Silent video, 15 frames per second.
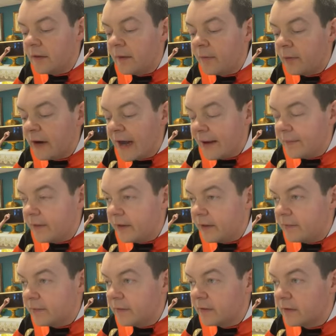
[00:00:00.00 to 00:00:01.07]
the
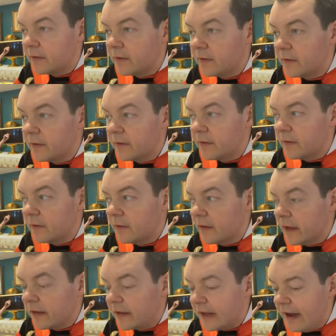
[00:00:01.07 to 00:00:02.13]
problems,
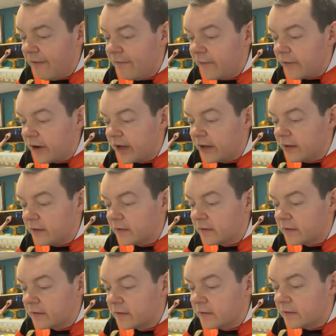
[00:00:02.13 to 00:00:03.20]
the
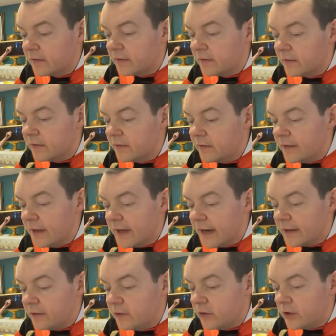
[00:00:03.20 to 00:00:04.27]
sufferings, than
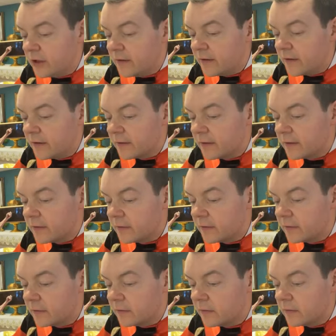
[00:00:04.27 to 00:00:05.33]
on
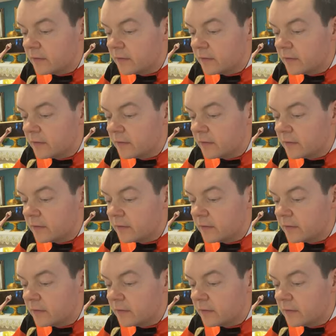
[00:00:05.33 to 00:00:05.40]
Jesus.